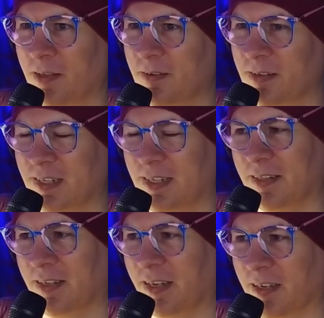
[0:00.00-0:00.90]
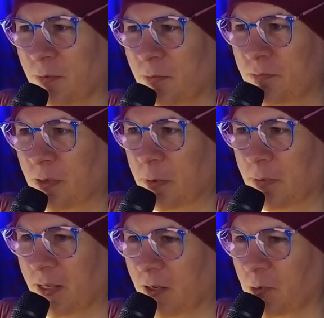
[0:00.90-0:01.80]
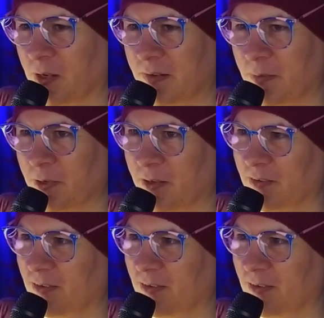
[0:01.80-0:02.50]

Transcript: clearly they are probably a quality person.